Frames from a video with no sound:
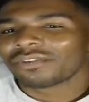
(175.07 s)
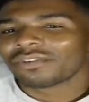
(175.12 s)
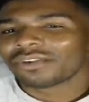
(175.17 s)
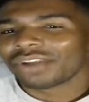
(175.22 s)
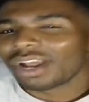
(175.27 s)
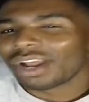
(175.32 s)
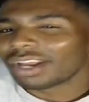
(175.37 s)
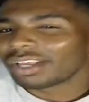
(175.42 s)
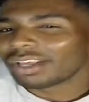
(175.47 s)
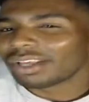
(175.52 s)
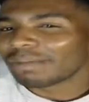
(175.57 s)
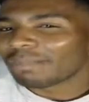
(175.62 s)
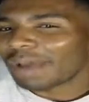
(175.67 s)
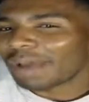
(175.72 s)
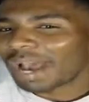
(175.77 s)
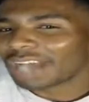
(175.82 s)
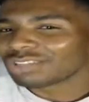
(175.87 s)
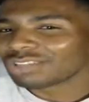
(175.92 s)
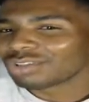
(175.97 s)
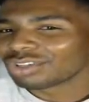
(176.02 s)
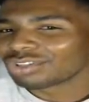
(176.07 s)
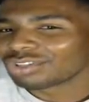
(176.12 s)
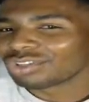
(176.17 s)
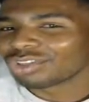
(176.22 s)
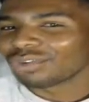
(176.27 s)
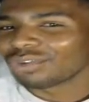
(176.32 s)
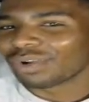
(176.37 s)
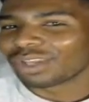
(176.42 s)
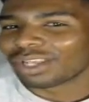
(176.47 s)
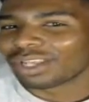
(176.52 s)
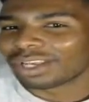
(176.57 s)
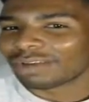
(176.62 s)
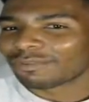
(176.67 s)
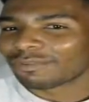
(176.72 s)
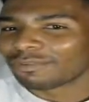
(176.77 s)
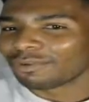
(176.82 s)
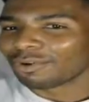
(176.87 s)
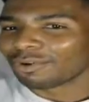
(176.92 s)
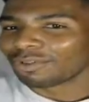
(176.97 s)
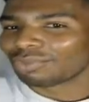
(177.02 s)
not a good pass rusher and you're running like a
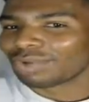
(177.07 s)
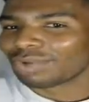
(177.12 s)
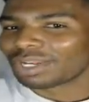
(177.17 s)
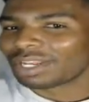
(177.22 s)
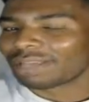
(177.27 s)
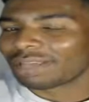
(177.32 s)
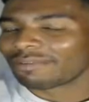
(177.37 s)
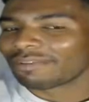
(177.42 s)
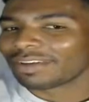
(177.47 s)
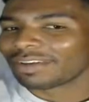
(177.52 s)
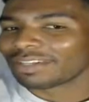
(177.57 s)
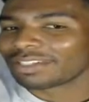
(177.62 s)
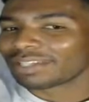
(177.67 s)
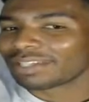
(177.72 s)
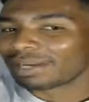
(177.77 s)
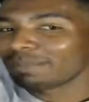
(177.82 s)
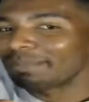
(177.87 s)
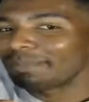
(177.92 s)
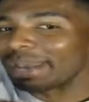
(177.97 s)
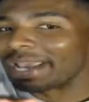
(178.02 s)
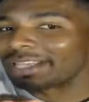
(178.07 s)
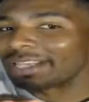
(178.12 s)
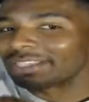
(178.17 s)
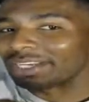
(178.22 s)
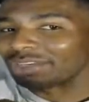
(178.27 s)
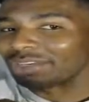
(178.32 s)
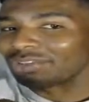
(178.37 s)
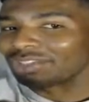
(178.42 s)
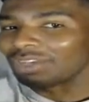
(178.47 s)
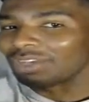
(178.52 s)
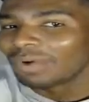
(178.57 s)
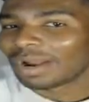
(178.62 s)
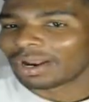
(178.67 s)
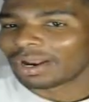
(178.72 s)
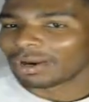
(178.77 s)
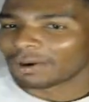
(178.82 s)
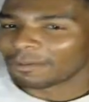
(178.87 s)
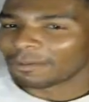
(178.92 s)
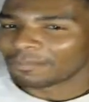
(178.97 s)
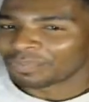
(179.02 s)
4-3 defense like base like you see right
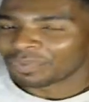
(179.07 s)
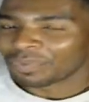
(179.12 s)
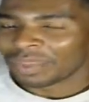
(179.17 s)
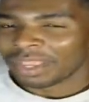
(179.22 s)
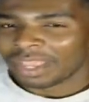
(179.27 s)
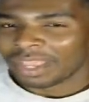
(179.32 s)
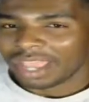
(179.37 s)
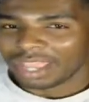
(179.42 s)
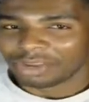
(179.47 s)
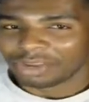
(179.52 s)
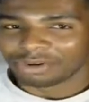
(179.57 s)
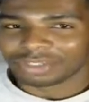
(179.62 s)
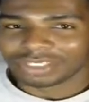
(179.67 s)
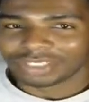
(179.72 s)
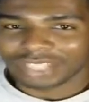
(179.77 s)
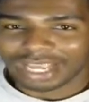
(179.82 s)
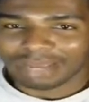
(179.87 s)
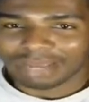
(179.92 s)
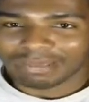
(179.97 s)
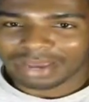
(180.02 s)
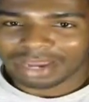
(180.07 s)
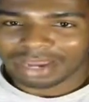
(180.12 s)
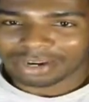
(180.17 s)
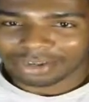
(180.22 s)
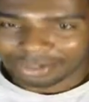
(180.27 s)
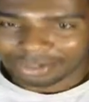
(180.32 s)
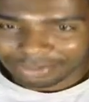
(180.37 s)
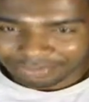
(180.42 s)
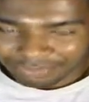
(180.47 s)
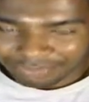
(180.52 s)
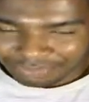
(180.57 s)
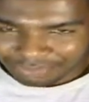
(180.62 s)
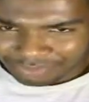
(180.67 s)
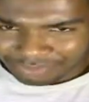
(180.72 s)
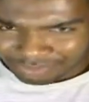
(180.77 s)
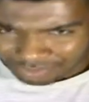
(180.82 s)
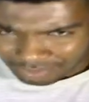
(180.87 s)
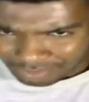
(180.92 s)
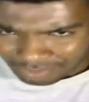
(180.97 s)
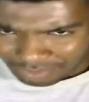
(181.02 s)
here, and you're a sandbacker.
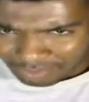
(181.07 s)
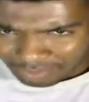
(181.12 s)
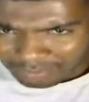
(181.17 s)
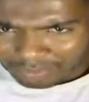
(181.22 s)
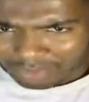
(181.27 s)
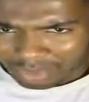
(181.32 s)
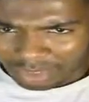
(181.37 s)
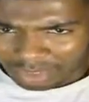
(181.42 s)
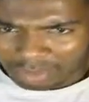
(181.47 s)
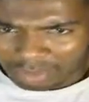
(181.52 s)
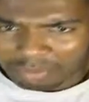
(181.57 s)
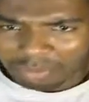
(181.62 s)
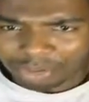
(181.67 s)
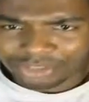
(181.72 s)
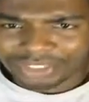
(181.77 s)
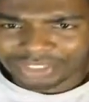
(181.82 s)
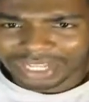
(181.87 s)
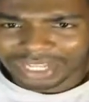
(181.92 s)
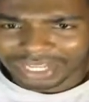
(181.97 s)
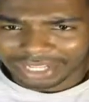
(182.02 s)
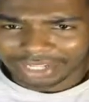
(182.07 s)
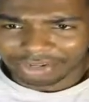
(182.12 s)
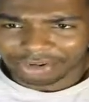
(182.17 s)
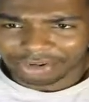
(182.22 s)
Most likely you're gonna